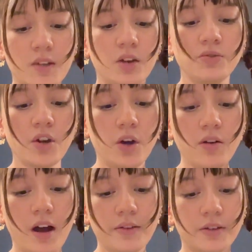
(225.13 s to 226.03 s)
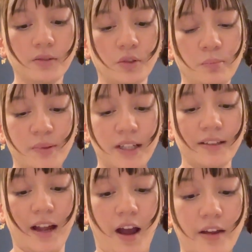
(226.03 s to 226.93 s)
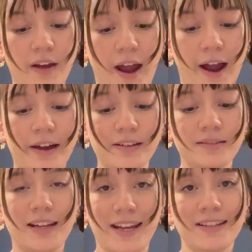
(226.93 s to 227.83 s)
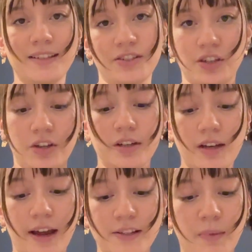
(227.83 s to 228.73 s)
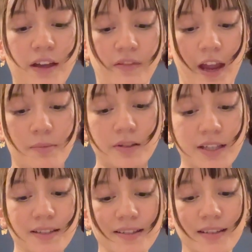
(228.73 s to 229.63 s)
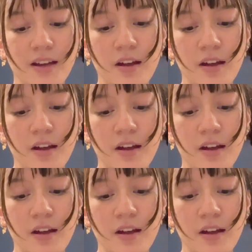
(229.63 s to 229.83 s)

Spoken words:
no other lumpia that I've had tastes as good as my family's,